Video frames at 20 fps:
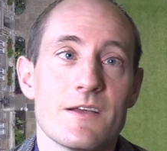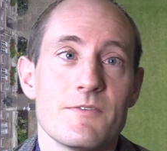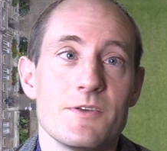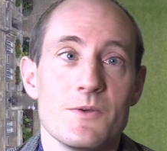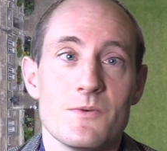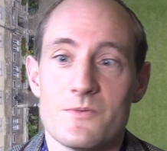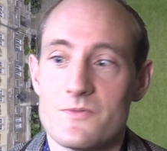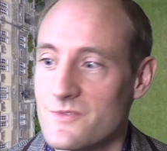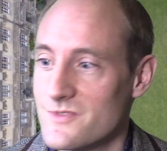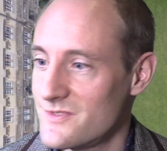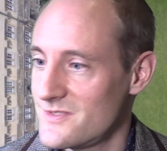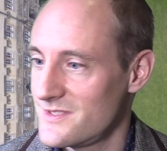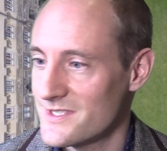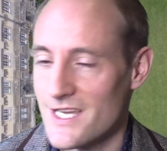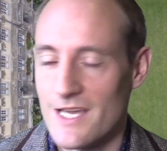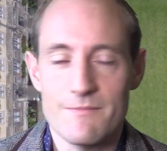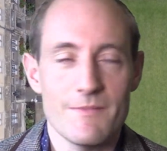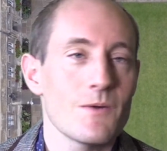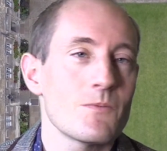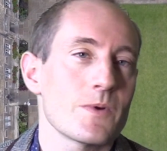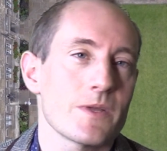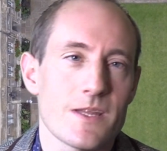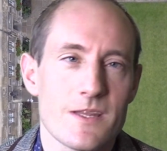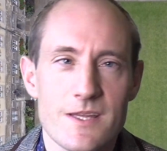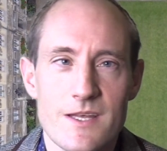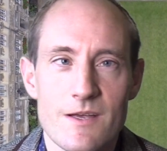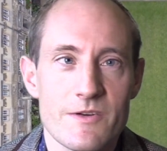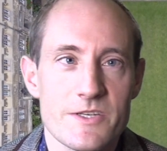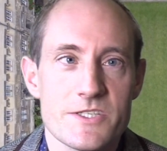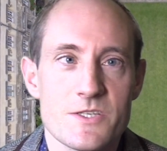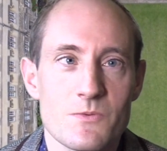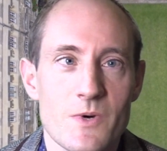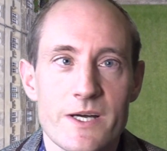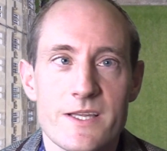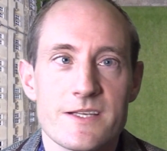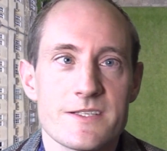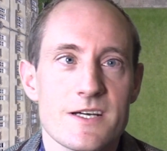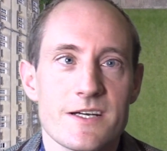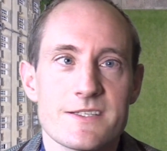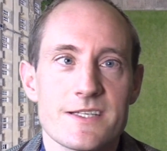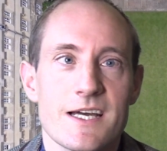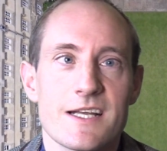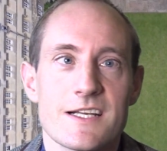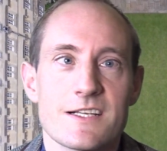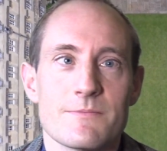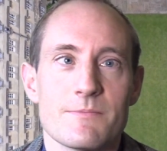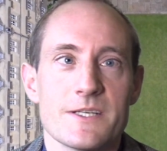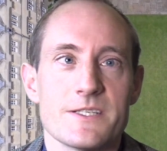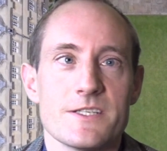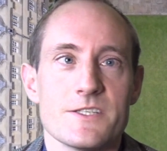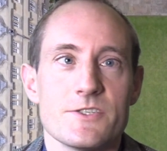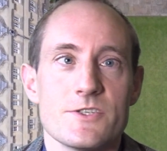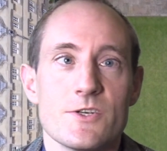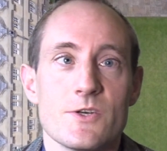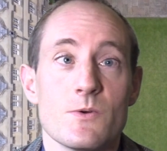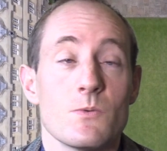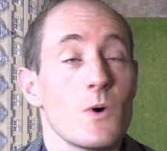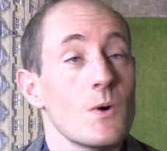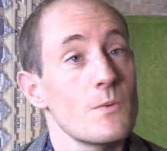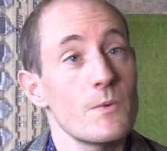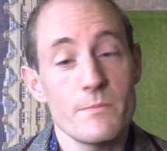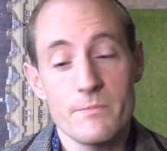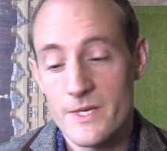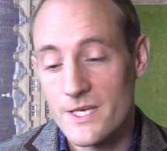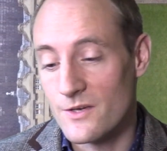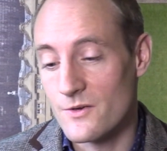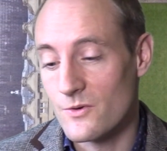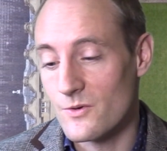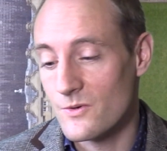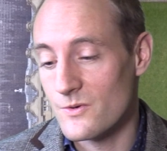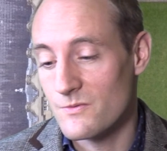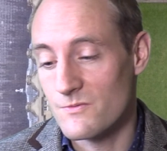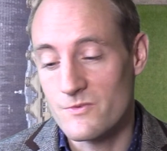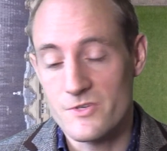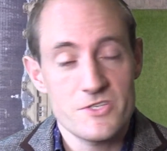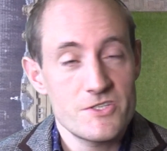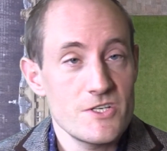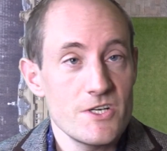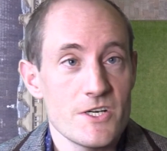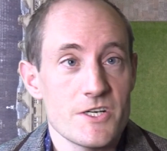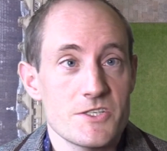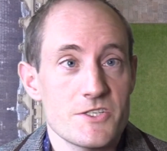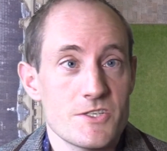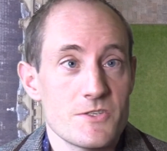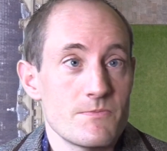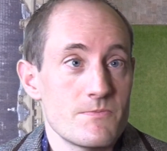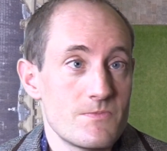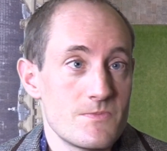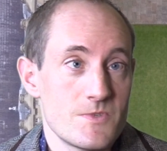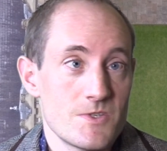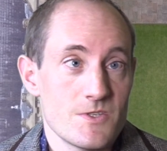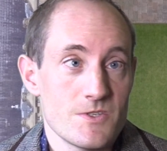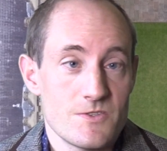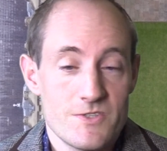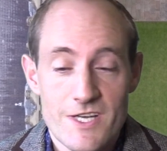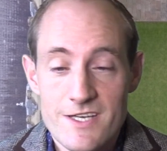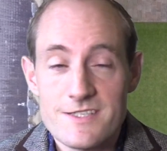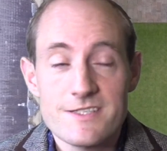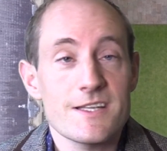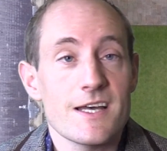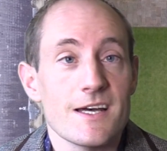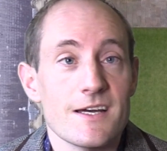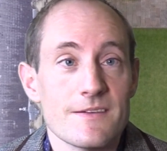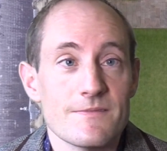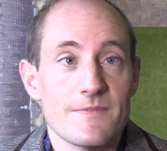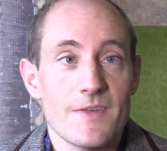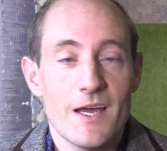If you came up with a theory as to why the Titanic split in two. What would be your research to, to test that?